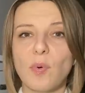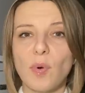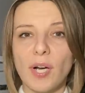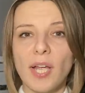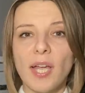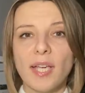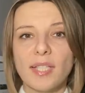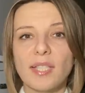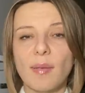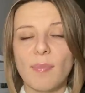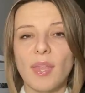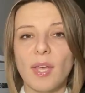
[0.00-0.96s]
or
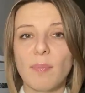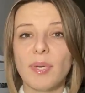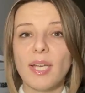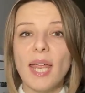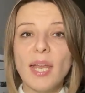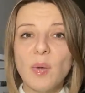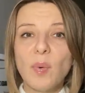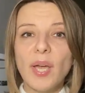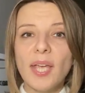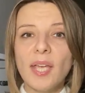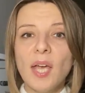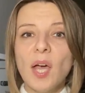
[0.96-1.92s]
something. But
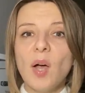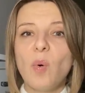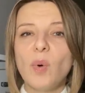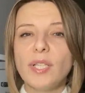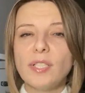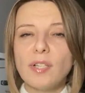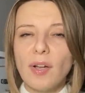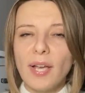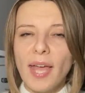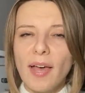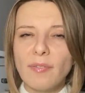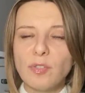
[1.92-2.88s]
anyway, we don't
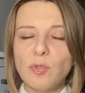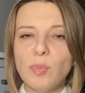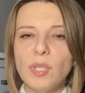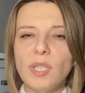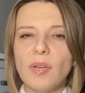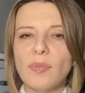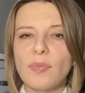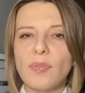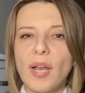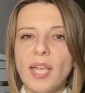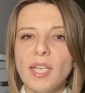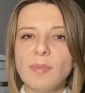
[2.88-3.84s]
have to be
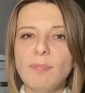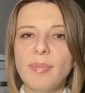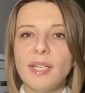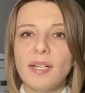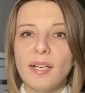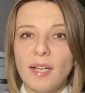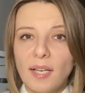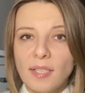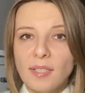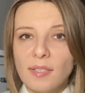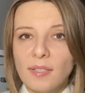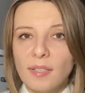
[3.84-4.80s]
afraid,
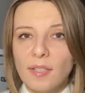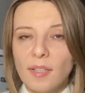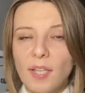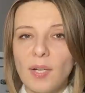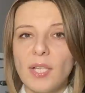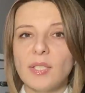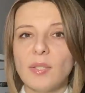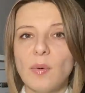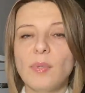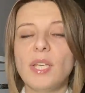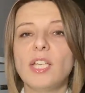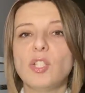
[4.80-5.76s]
because there is
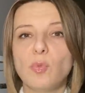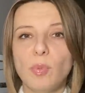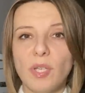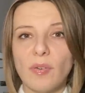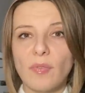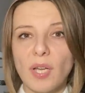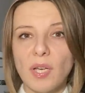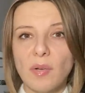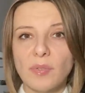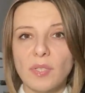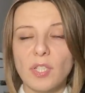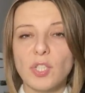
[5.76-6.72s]
no need to be afraid
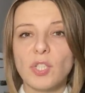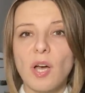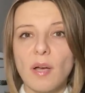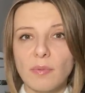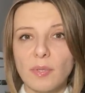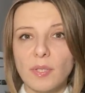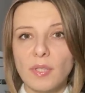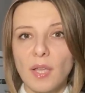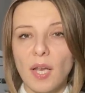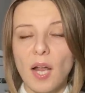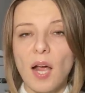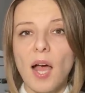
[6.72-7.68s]
of such cowards
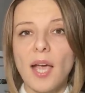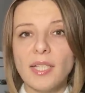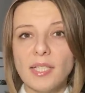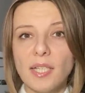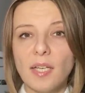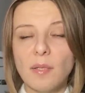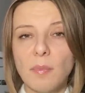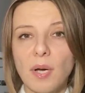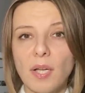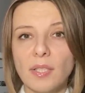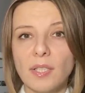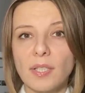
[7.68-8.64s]
that are hiding in
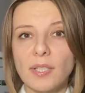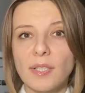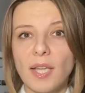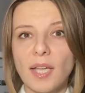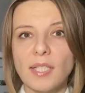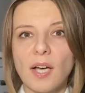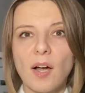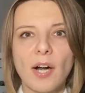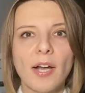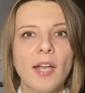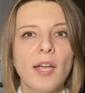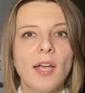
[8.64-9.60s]
bunkers, that
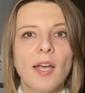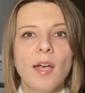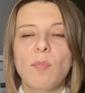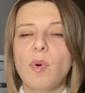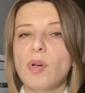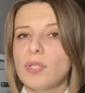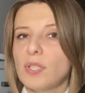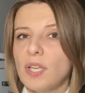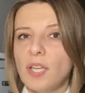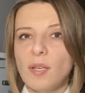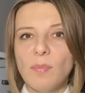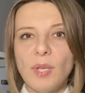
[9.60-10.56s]
are
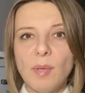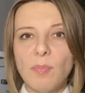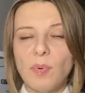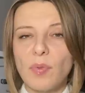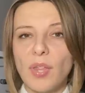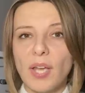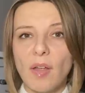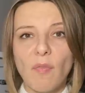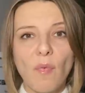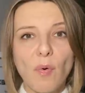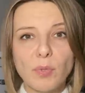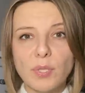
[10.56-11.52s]
poisoning people, that are
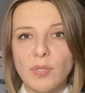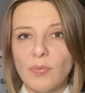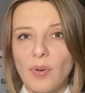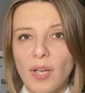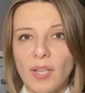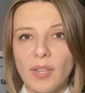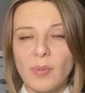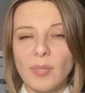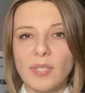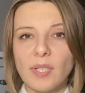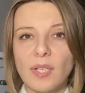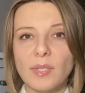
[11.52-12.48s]
falsifying the
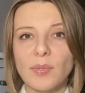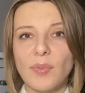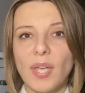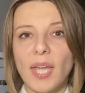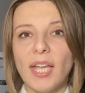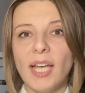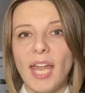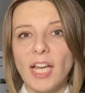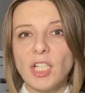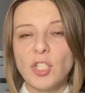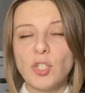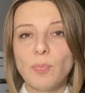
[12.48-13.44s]
results of their
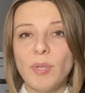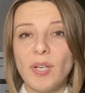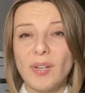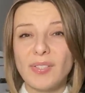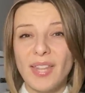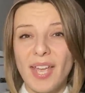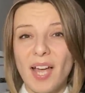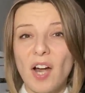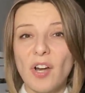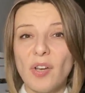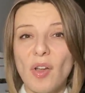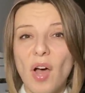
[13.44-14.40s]
elections, because they
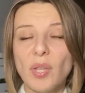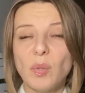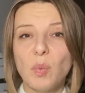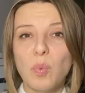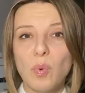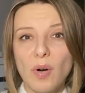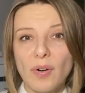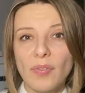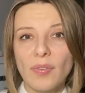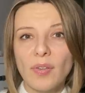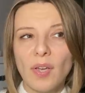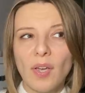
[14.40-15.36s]
are not worth